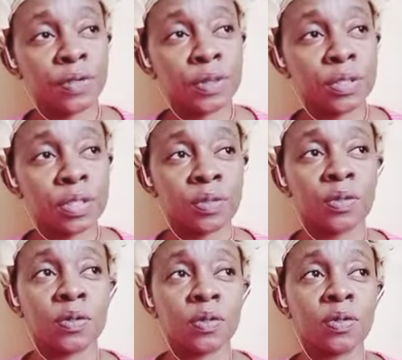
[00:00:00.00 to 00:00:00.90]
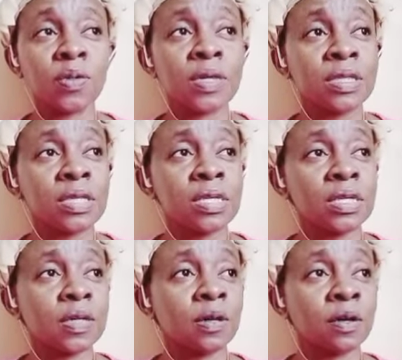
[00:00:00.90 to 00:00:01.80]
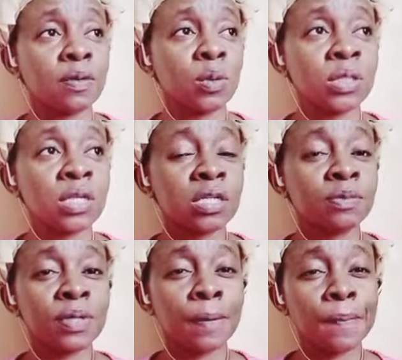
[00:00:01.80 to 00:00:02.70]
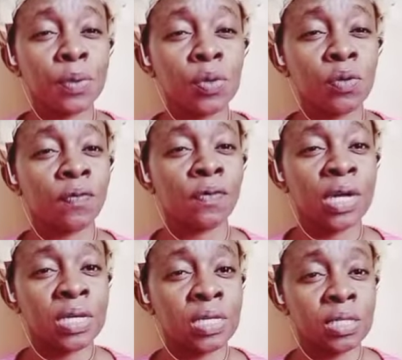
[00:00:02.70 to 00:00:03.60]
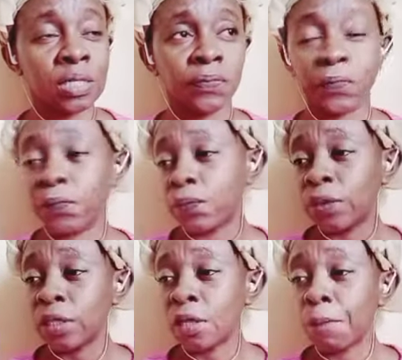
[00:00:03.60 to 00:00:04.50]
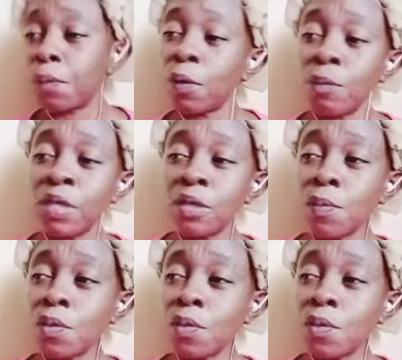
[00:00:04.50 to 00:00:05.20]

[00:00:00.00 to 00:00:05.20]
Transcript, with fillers: seasons. So I think the winter has been a period of learning. Probably the